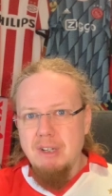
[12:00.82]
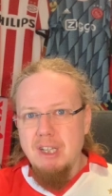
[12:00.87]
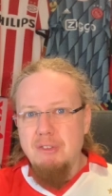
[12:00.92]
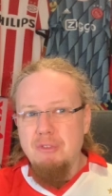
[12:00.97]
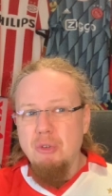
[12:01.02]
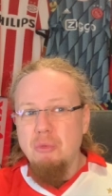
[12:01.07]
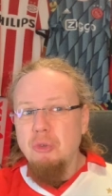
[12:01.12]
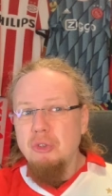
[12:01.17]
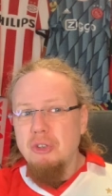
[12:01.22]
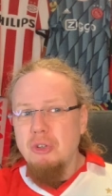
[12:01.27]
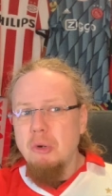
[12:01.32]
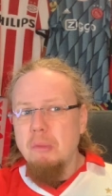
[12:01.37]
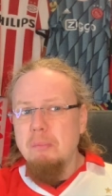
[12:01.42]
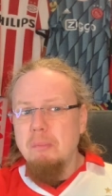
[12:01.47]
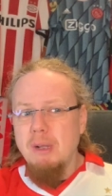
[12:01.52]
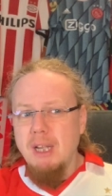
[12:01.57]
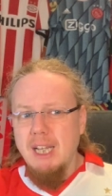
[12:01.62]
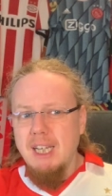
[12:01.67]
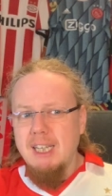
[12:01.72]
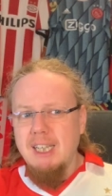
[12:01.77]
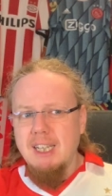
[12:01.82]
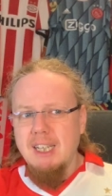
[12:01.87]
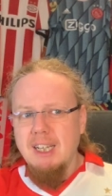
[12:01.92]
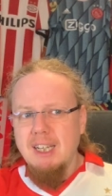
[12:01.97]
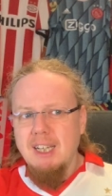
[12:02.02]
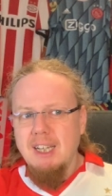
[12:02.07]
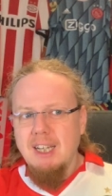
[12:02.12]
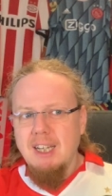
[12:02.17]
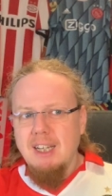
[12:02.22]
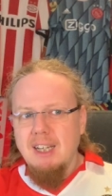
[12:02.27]
if you would go black,
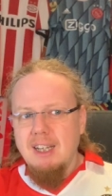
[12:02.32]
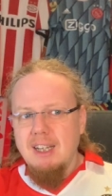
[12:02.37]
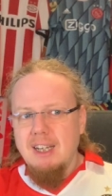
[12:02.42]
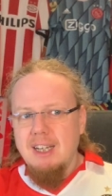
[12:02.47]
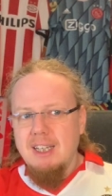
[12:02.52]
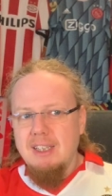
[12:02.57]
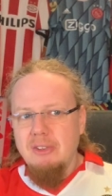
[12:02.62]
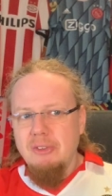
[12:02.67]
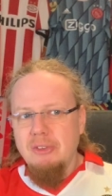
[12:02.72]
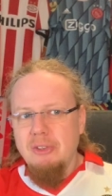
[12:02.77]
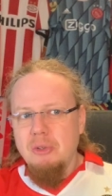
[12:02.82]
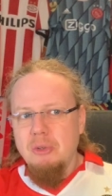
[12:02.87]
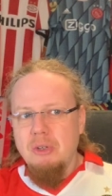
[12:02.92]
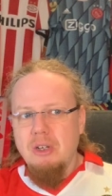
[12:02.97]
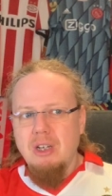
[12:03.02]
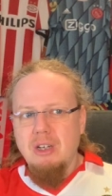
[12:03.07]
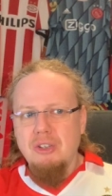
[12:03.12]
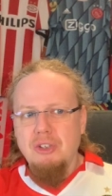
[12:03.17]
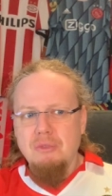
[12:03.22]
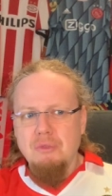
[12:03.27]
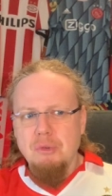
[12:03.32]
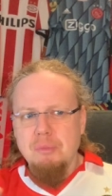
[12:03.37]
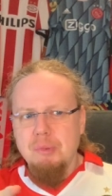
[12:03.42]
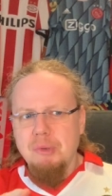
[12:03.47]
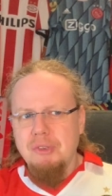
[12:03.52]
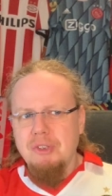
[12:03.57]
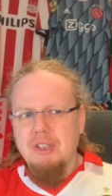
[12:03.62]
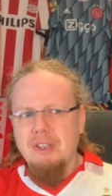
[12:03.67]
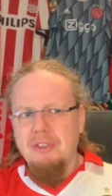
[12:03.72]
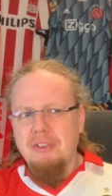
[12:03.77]
I don't know how you would
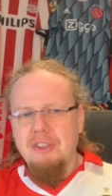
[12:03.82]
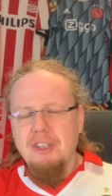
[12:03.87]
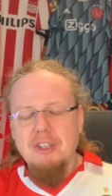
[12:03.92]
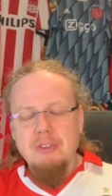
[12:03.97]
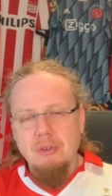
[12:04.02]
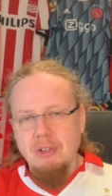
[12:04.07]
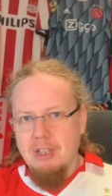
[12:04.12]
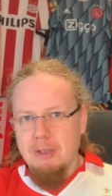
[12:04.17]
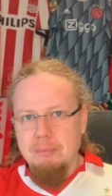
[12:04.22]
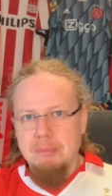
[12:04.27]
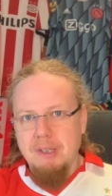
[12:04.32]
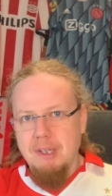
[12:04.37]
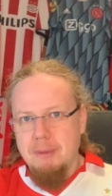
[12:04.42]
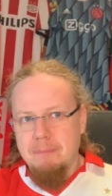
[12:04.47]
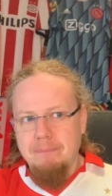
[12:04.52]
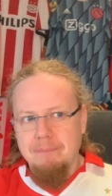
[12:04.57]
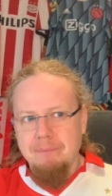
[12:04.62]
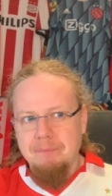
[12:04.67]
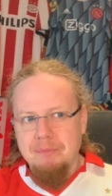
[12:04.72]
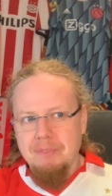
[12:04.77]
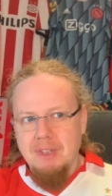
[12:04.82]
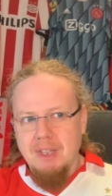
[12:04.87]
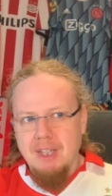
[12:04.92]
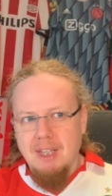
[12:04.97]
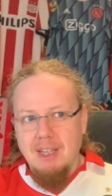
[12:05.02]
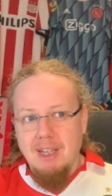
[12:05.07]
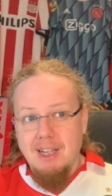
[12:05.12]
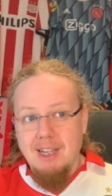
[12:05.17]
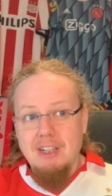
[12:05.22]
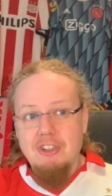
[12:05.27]
put the cathedral up there.
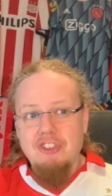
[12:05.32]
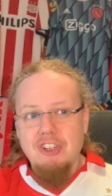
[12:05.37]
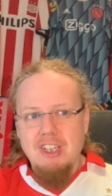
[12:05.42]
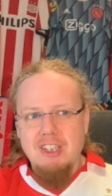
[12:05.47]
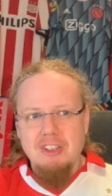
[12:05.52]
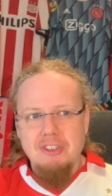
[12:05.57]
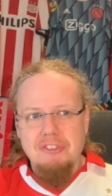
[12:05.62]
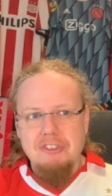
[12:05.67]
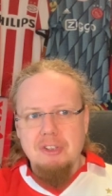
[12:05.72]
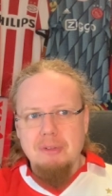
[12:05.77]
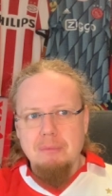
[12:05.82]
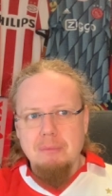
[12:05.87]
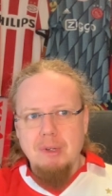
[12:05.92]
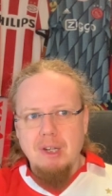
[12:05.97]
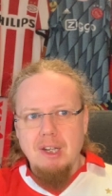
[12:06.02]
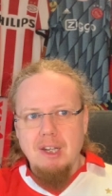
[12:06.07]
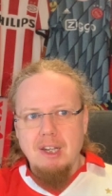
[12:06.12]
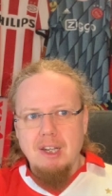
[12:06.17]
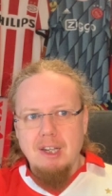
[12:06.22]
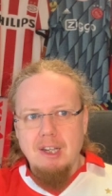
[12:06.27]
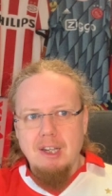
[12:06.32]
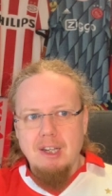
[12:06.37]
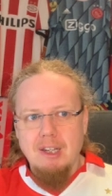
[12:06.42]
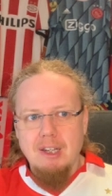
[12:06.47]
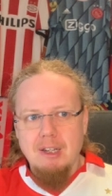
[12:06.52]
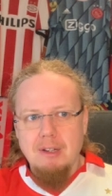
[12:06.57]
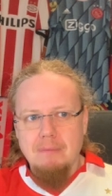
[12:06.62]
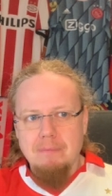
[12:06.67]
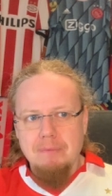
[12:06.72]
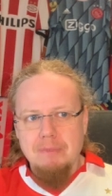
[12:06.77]
I checked out some
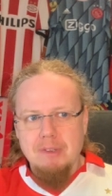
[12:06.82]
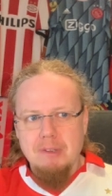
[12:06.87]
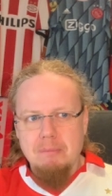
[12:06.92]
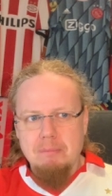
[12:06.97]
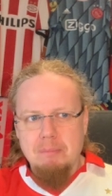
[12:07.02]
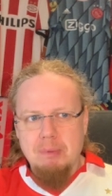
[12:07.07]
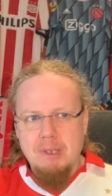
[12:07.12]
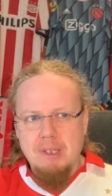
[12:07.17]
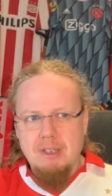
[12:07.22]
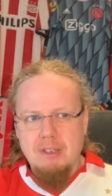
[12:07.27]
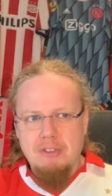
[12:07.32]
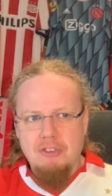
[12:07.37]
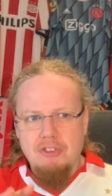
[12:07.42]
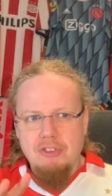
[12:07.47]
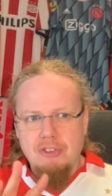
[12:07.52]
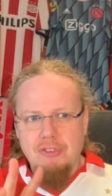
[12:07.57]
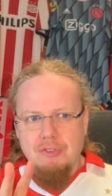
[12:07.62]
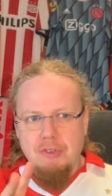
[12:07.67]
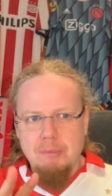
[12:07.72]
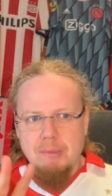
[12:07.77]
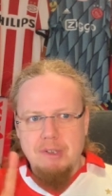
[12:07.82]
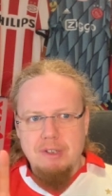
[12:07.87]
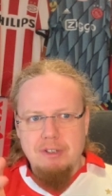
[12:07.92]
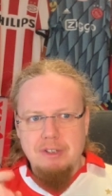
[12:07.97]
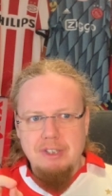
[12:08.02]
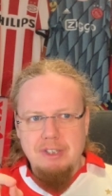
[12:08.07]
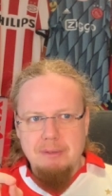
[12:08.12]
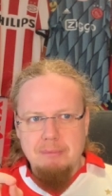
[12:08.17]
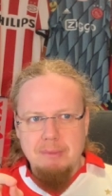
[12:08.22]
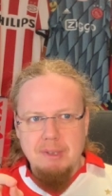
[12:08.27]
um, pictures from
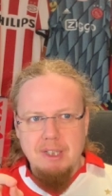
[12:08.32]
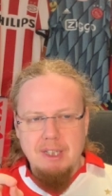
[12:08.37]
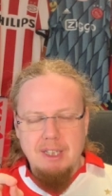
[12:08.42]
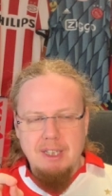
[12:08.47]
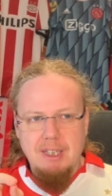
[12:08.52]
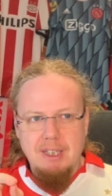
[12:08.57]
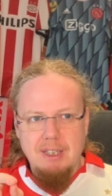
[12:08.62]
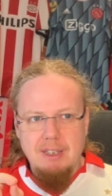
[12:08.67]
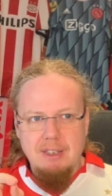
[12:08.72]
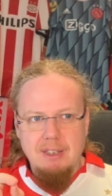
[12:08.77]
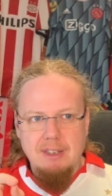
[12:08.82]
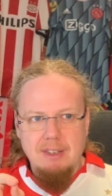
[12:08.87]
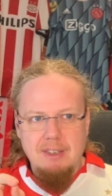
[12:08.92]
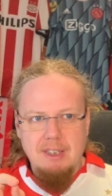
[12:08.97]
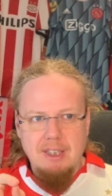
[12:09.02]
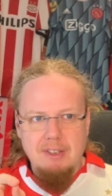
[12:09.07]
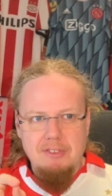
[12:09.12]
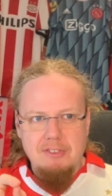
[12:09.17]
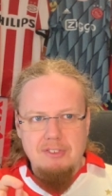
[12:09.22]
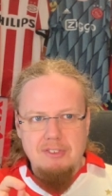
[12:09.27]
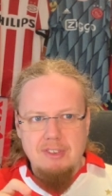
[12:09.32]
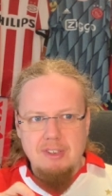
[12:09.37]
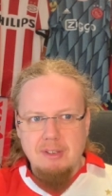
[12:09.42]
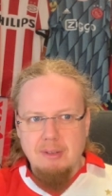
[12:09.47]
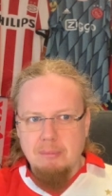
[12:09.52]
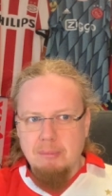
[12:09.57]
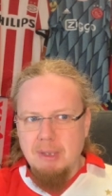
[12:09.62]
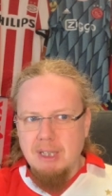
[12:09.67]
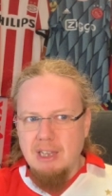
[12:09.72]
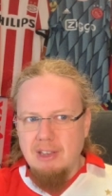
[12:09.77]
Arnhem, and yes,
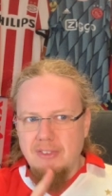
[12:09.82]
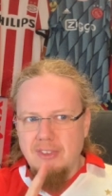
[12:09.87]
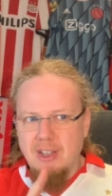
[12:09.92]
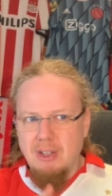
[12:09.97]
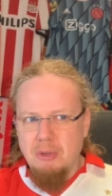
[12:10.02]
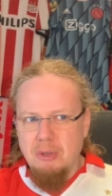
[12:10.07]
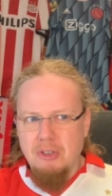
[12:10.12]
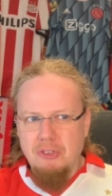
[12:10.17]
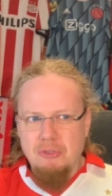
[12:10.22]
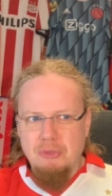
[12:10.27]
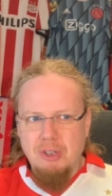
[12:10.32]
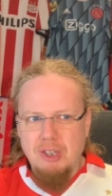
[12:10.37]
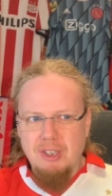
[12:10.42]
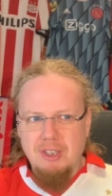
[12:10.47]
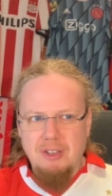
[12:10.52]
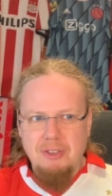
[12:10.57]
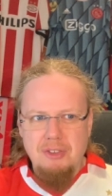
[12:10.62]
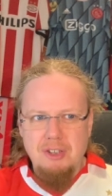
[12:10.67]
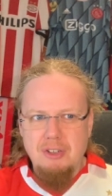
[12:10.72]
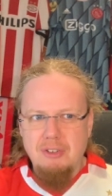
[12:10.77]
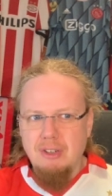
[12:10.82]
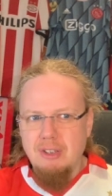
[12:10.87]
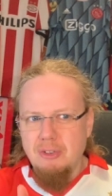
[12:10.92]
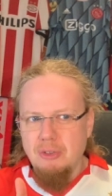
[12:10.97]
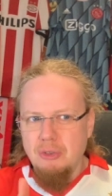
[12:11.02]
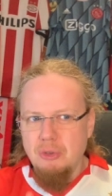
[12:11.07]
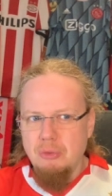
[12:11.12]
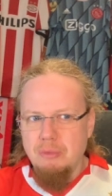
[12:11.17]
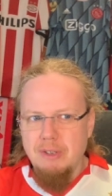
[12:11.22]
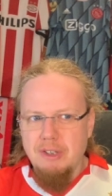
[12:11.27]
the middle tower is really the cathedral. I
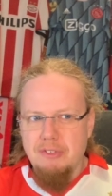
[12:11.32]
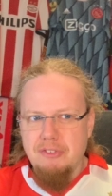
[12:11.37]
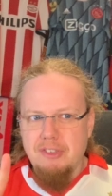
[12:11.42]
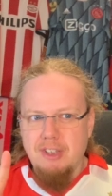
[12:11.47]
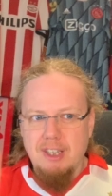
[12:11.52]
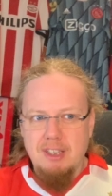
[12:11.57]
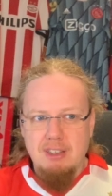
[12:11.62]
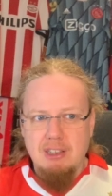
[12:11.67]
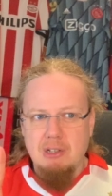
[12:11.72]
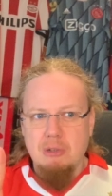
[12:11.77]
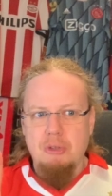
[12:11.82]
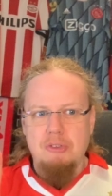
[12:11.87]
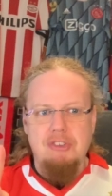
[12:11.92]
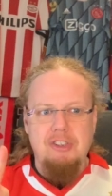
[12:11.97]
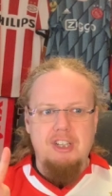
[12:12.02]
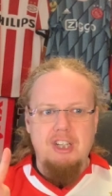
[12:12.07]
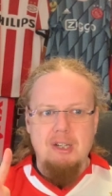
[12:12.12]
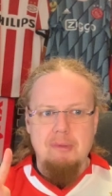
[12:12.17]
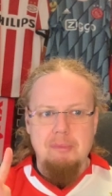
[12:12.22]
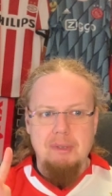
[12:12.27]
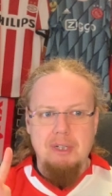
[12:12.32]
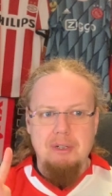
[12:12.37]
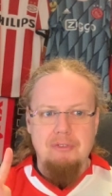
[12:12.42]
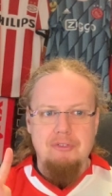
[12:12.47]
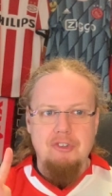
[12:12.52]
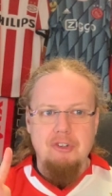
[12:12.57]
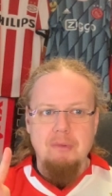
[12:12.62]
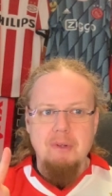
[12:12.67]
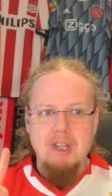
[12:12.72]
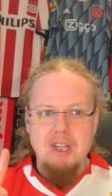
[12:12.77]
don't know where the side towers are coming,
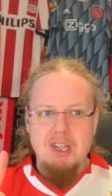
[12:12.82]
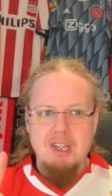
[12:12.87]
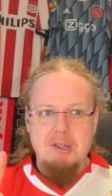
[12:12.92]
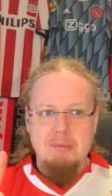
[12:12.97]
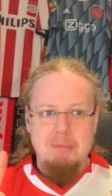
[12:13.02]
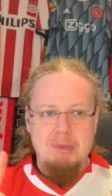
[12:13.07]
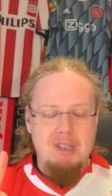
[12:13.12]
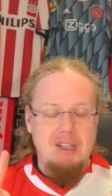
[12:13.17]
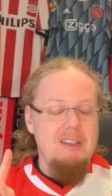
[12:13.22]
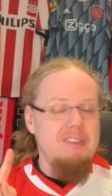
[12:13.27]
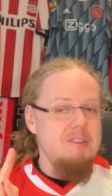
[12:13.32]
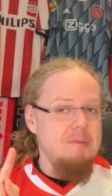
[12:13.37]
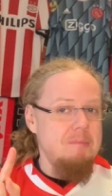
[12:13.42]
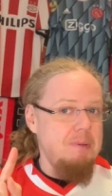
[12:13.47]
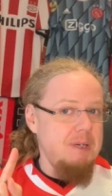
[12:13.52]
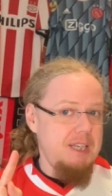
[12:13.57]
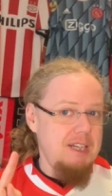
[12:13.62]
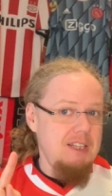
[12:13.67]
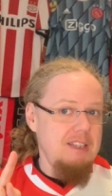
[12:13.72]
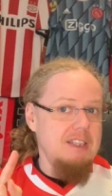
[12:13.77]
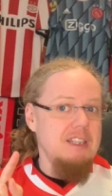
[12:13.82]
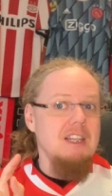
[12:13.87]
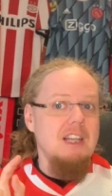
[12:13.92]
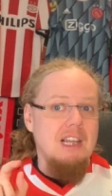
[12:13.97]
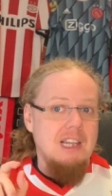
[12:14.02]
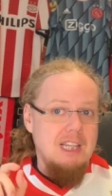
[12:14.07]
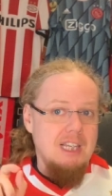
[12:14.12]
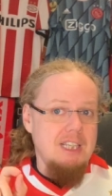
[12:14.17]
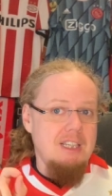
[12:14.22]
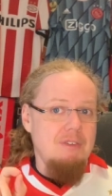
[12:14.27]
coming from, but it's a pattern that I
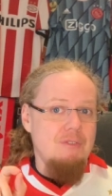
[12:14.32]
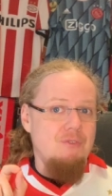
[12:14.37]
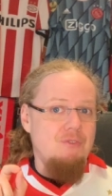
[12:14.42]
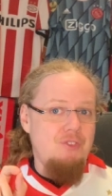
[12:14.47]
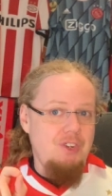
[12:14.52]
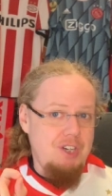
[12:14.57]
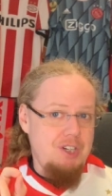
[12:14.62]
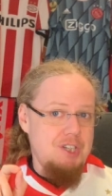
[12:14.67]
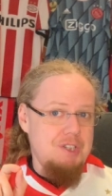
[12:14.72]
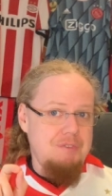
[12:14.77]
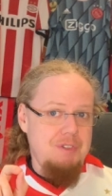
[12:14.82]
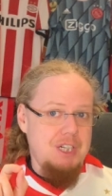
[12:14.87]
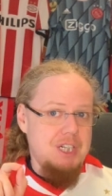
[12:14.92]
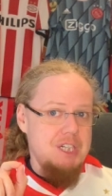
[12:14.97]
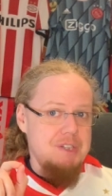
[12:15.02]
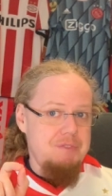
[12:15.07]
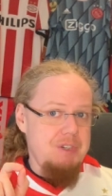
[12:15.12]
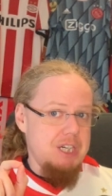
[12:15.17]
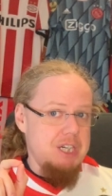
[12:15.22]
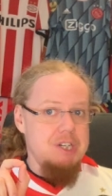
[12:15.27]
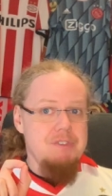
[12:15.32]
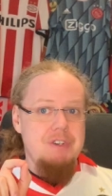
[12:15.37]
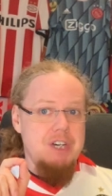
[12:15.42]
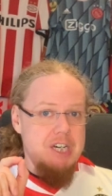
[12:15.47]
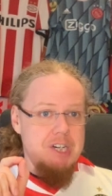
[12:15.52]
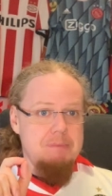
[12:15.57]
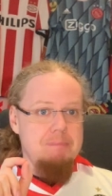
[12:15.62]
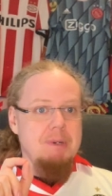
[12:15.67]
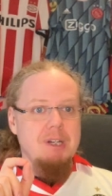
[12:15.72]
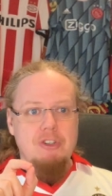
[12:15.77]
like very, very, very,
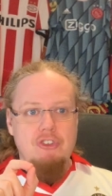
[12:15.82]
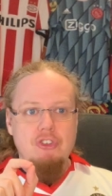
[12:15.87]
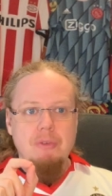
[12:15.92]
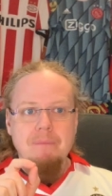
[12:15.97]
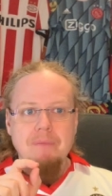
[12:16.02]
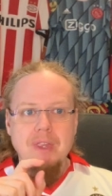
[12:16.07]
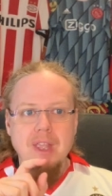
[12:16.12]
very much.